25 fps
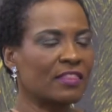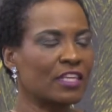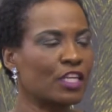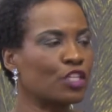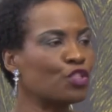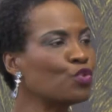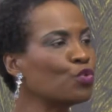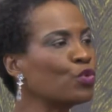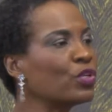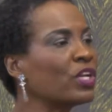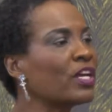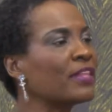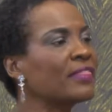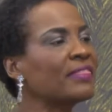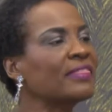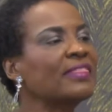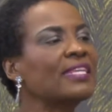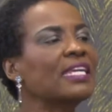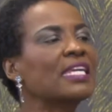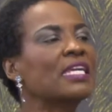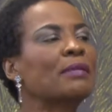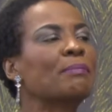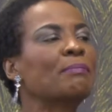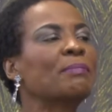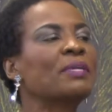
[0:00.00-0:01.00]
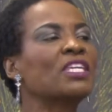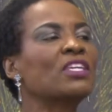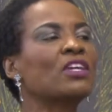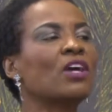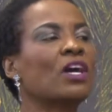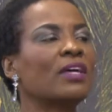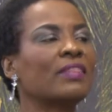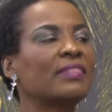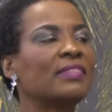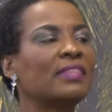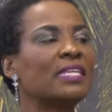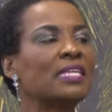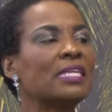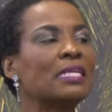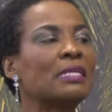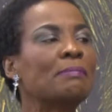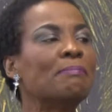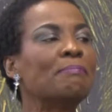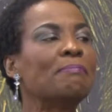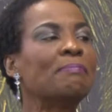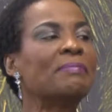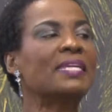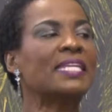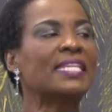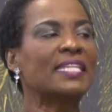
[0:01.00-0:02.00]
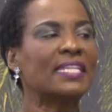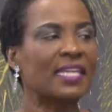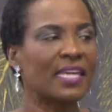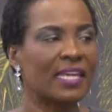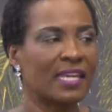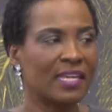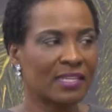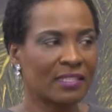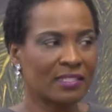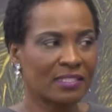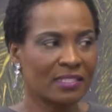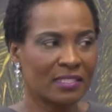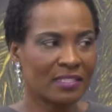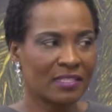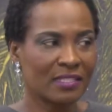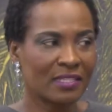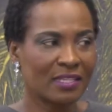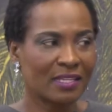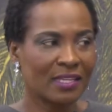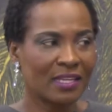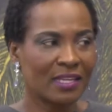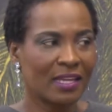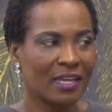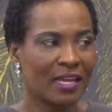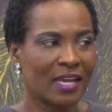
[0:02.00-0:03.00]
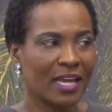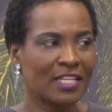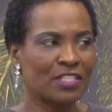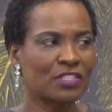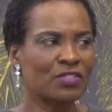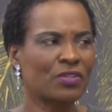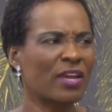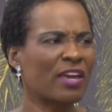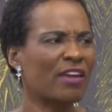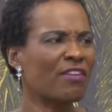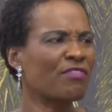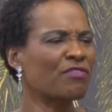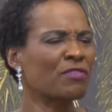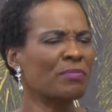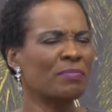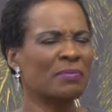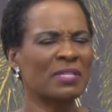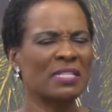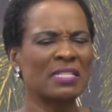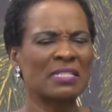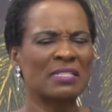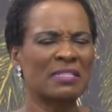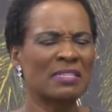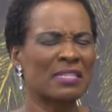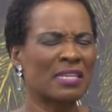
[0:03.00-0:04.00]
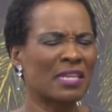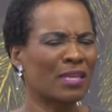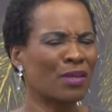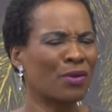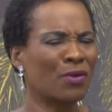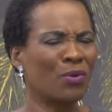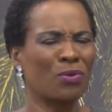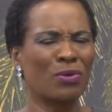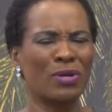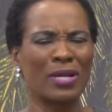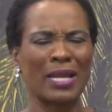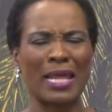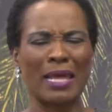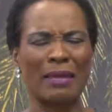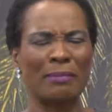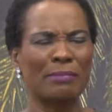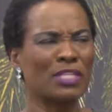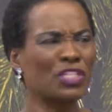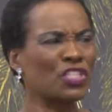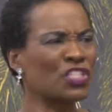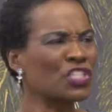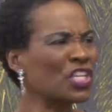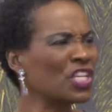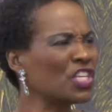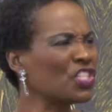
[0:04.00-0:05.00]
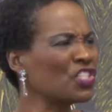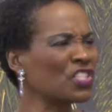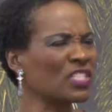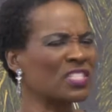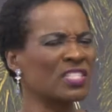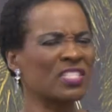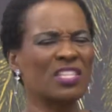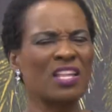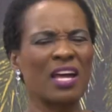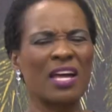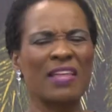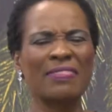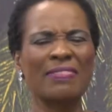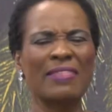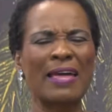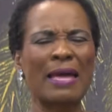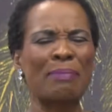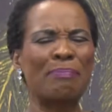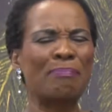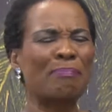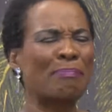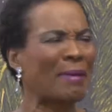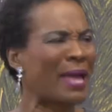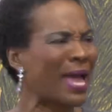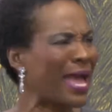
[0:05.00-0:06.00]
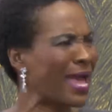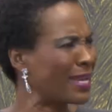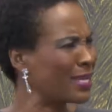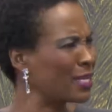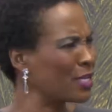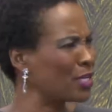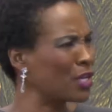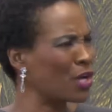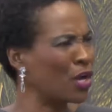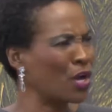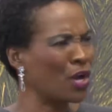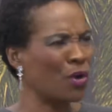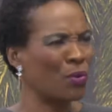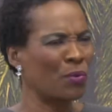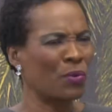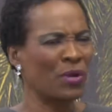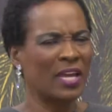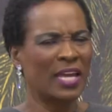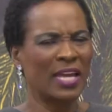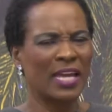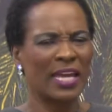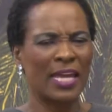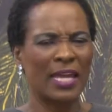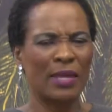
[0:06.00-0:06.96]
they do not think beyond the immediate. And so everybody thinks, oh, climate change is not that bad now.